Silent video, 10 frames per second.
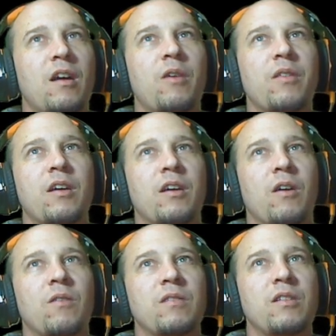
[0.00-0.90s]
there you go.
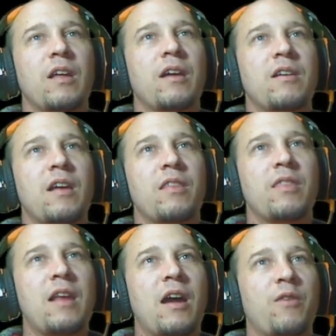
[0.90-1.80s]
Yeah,
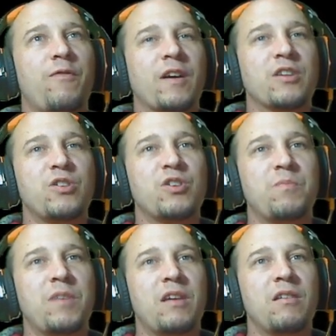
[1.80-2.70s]
now you're fixed. You should
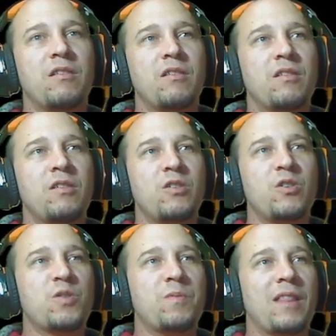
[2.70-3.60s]
be
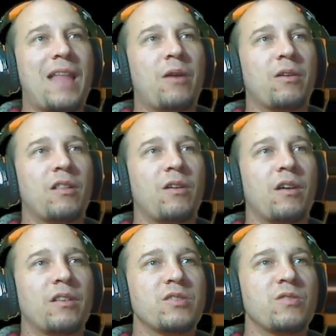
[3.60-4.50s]
loud and clear
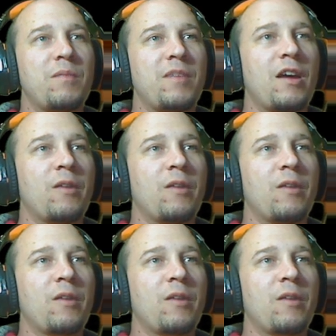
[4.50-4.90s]
on the stream now,